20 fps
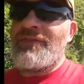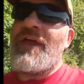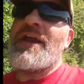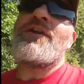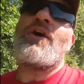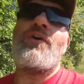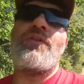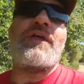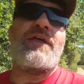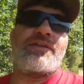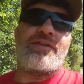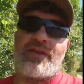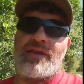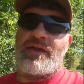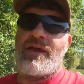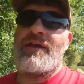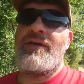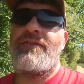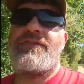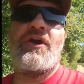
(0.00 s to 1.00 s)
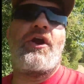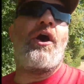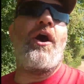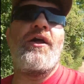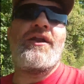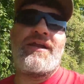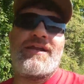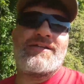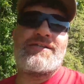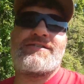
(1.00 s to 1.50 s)
know that their
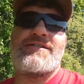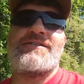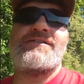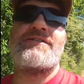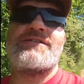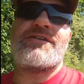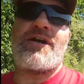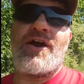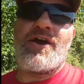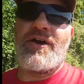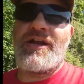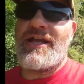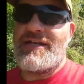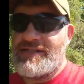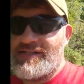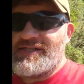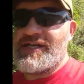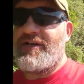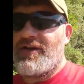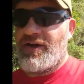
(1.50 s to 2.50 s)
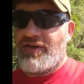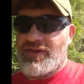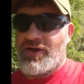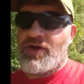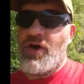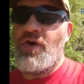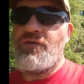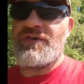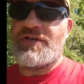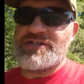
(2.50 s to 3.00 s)
audiences are getting sick of all the
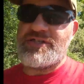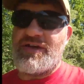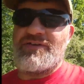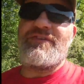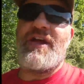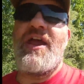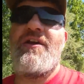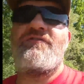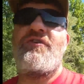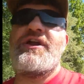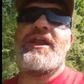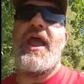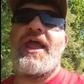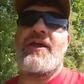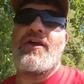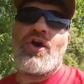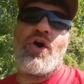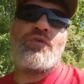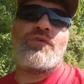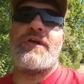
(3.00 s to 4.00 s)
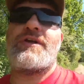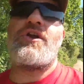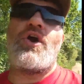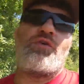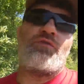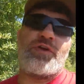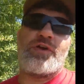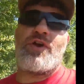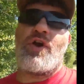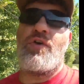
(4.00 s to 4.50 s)
COVID stuff every day.
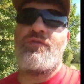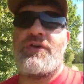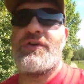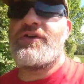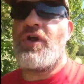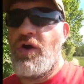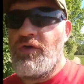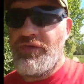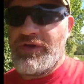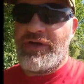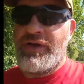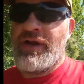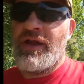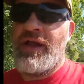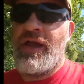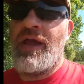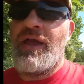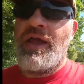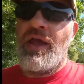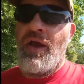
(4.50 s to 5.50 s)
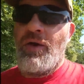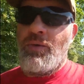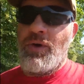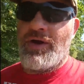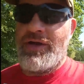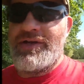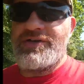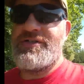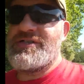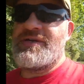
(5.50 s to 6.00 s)
COVID. Well,
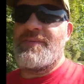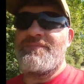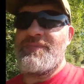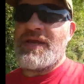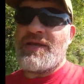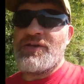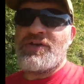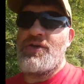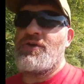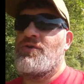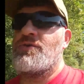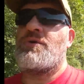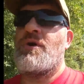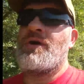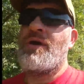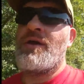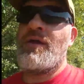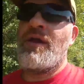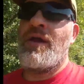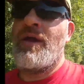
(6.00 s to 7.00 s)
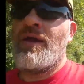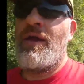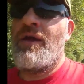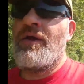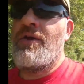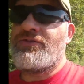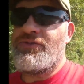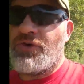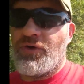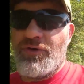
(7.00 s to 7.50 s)
here's something new.
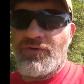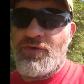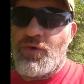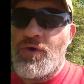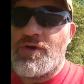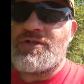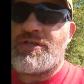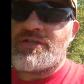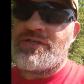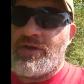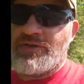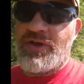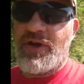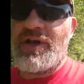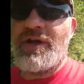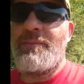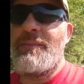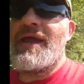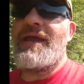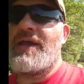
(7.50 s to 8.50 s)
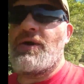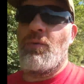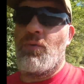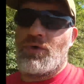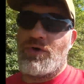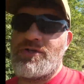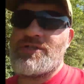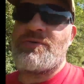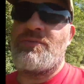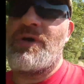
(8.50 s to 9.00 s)
So of course they're going to make it
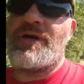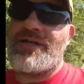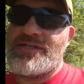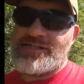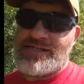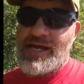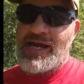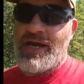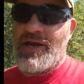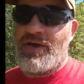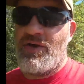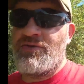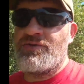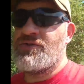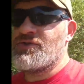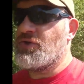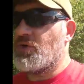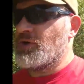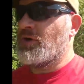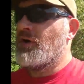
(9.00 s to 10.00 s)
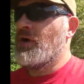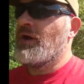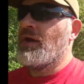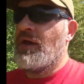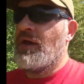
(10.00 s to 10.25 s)
worse than what it sounds, or